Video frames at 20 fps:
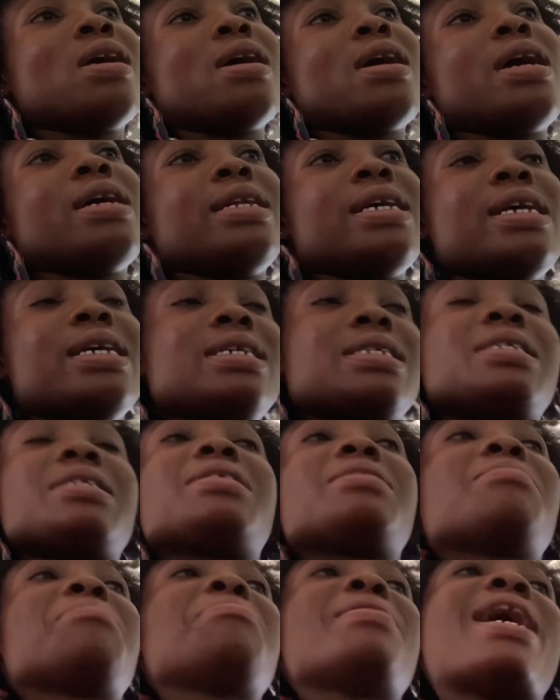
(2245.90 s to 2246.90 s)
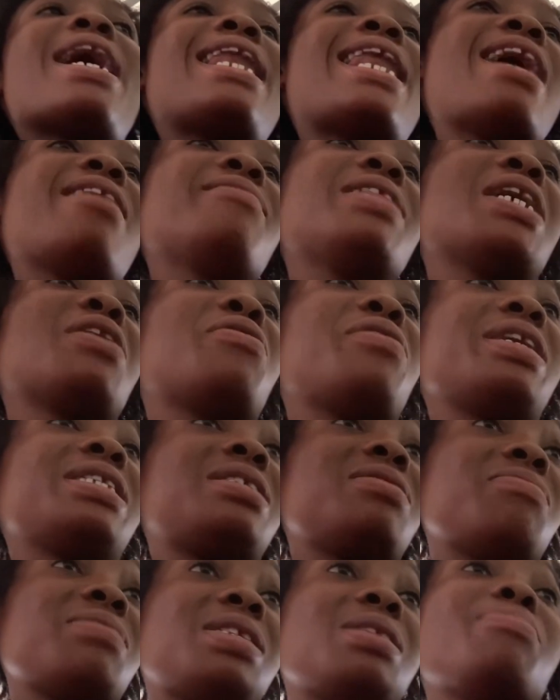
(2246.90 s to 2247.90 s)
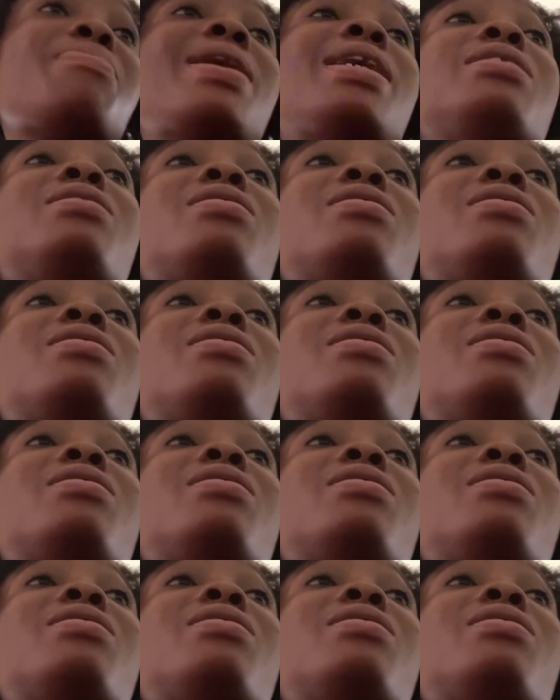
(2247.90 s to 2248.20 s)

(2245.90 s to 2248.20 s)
And I like the creativity part